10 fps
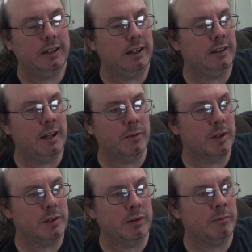and they were
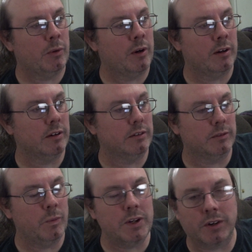doing more
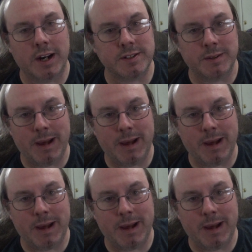winterizing the